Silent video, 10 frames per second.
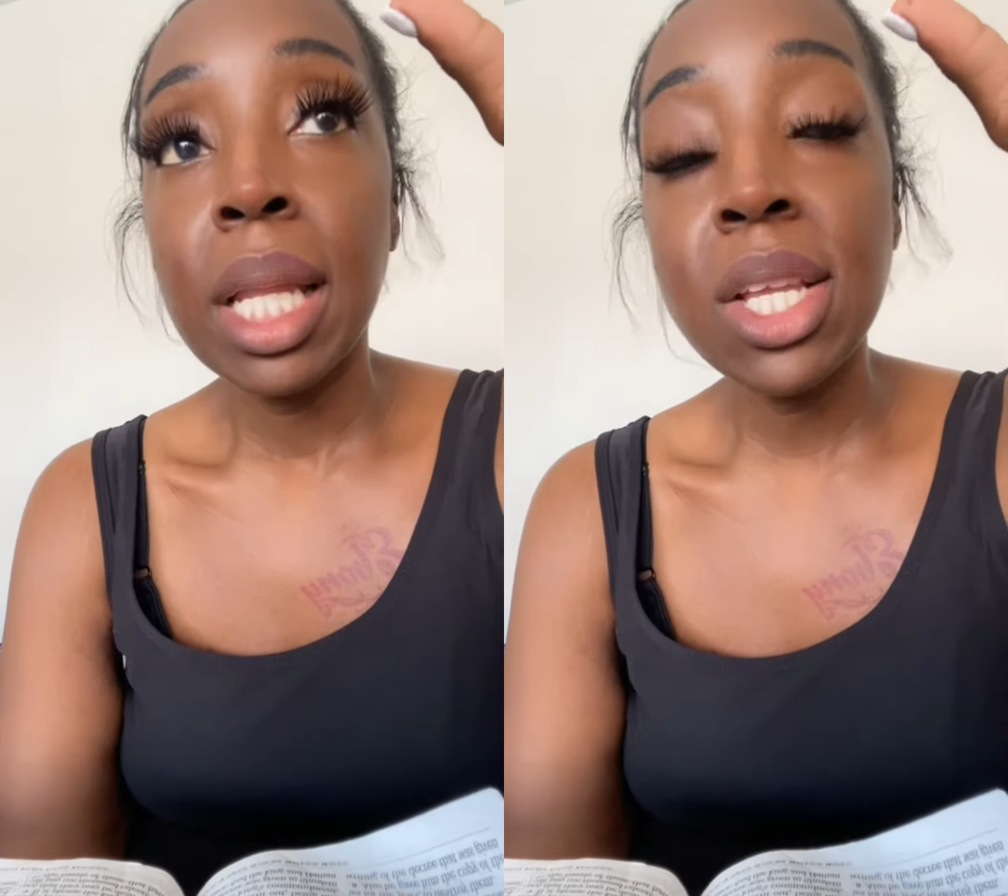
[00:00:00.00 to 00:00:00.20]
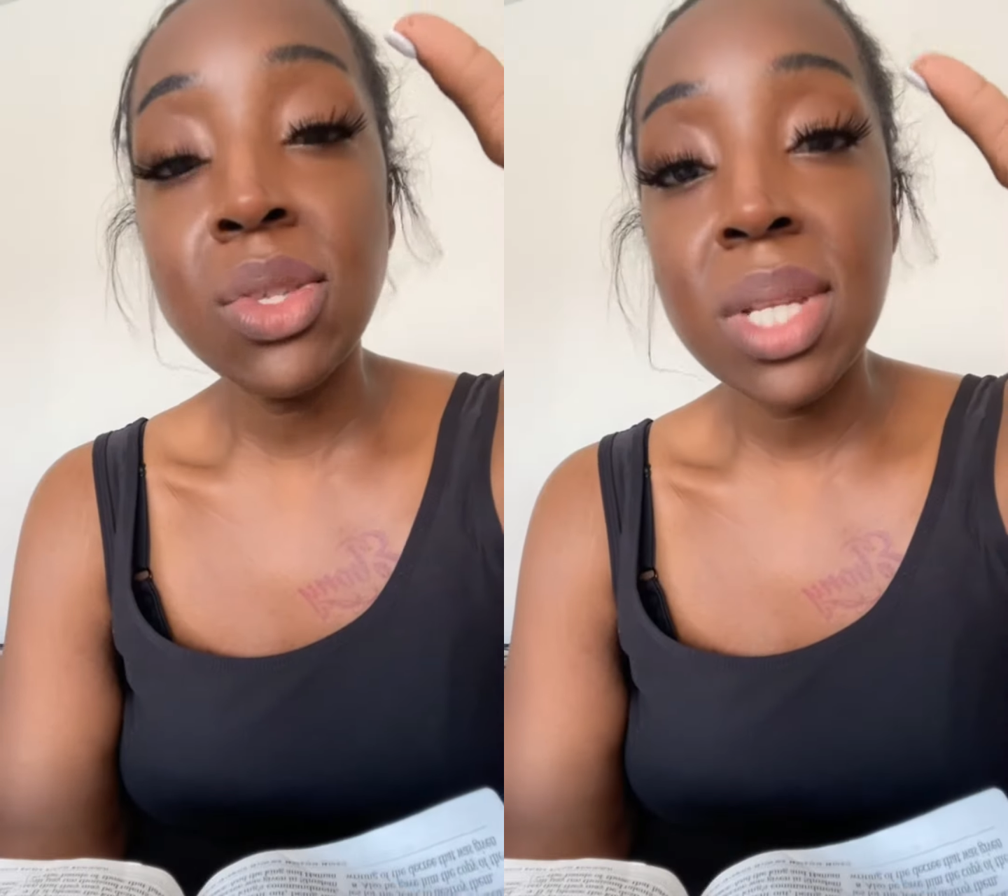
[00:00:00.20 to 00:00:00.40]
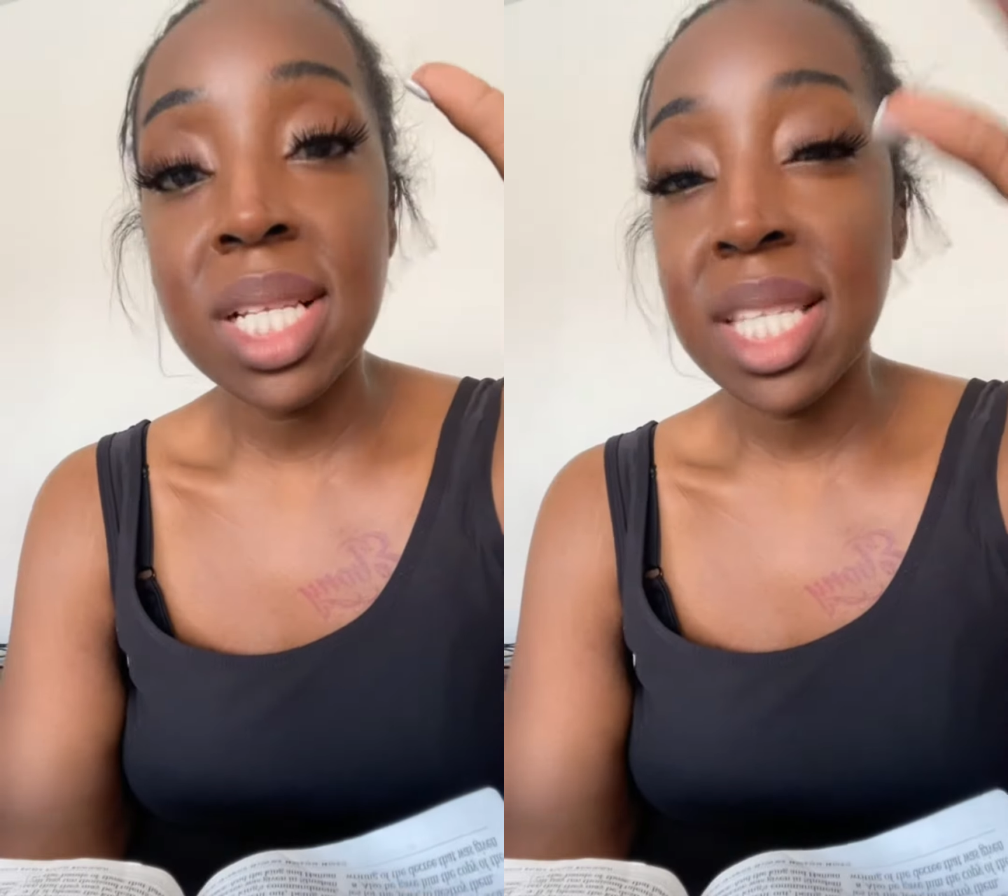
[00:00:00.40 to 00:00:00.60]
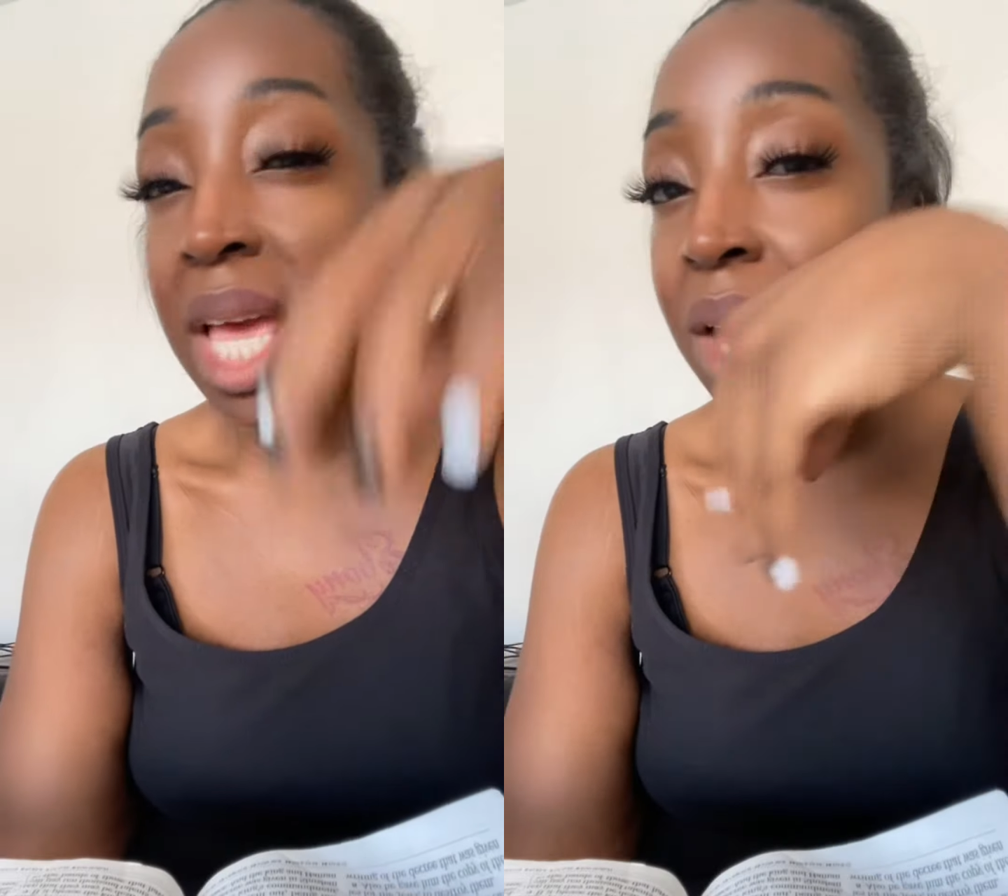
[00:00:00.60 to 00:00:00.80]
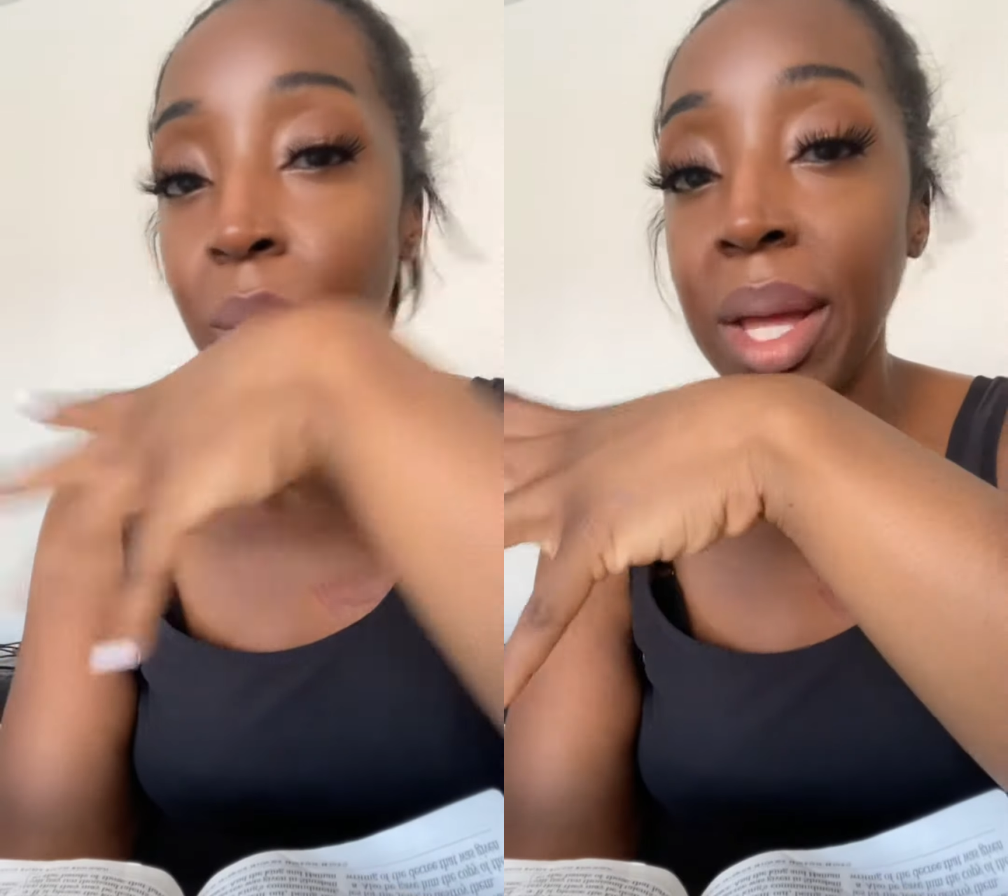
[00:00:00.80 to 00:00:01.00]
literally
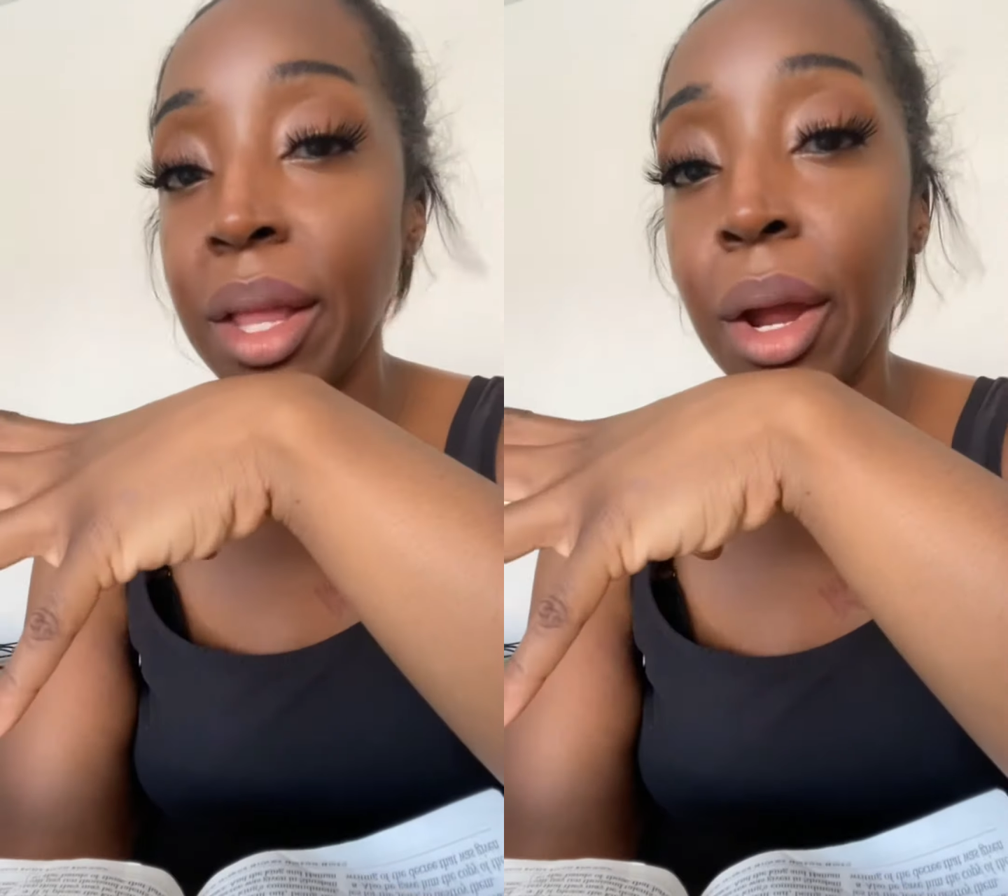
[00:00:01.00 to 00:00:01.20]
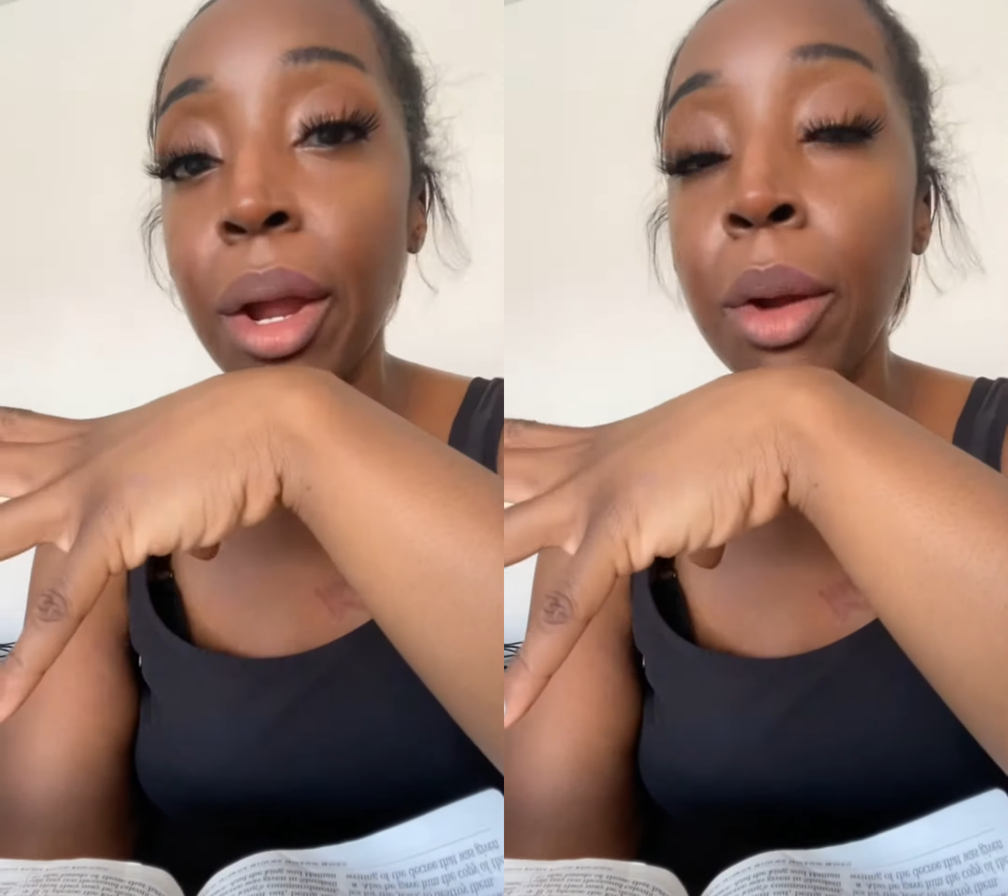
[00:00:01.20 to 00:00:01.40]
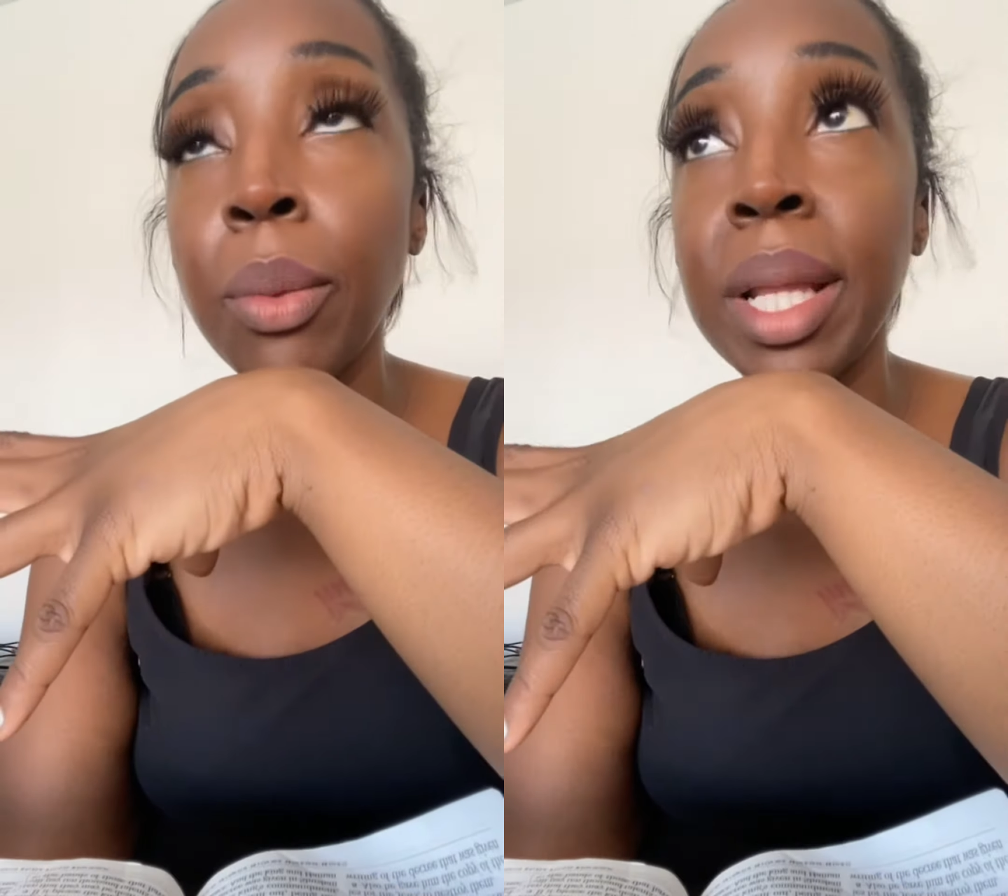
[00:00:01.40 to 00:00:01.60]
take away the hurt.